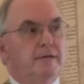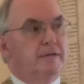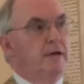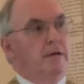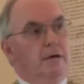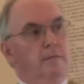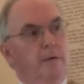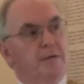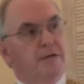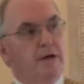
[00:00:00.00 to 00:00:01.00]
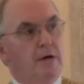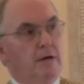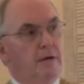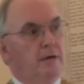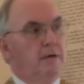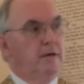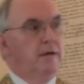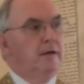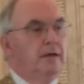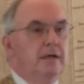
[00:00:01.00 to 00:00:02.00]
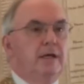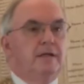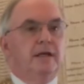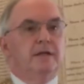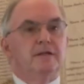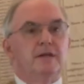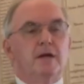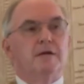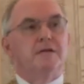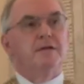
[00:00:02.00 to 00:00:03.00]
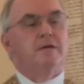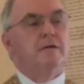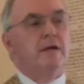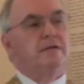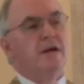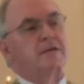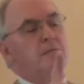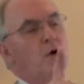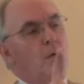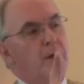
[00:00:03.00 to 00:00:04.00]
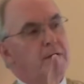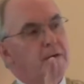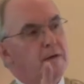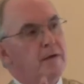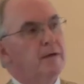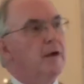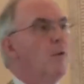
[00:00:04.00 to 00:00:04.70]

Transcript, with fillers: the seller, and the seller, and, and the seller says, you, hey, just a moment. Now,